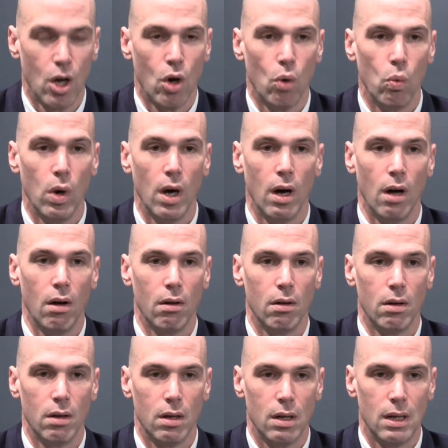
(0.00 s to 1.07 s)

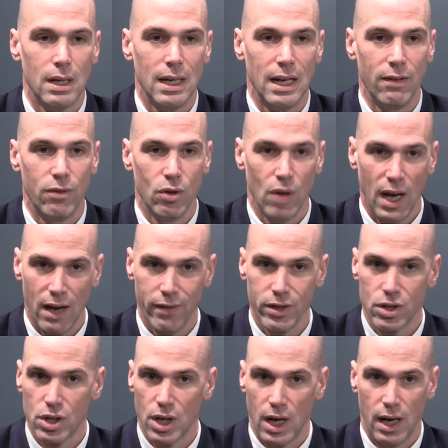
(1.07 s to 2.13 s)
Well, if you have a
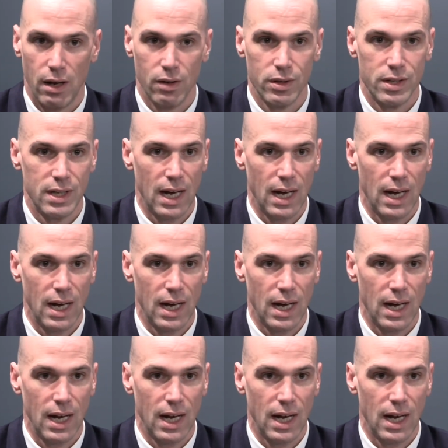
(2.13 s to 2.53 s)
child